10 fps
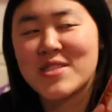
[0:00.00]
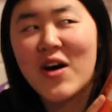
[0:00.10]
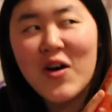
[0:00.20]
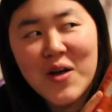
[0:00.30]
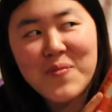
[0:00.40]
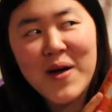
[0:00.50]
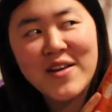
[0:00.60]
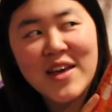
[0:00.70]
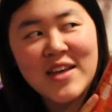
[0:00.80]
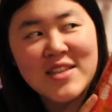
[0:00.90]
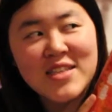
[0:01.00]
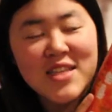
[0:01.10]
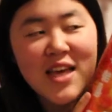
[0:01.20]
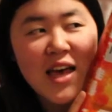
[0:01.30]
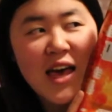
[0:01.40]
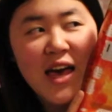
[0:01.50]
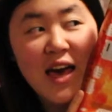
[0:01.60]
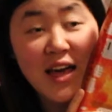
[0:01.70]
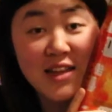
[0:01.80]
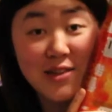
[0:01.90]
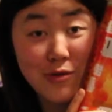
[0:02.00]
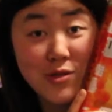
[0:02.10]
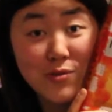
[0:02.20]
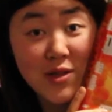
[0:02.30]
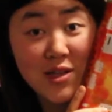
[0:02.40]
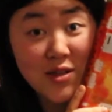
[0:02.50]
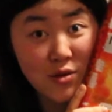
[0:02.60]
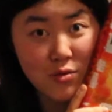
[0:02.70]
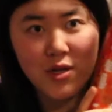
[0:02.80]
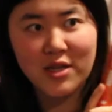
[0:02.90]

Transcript: talk about it, and it looks really cool.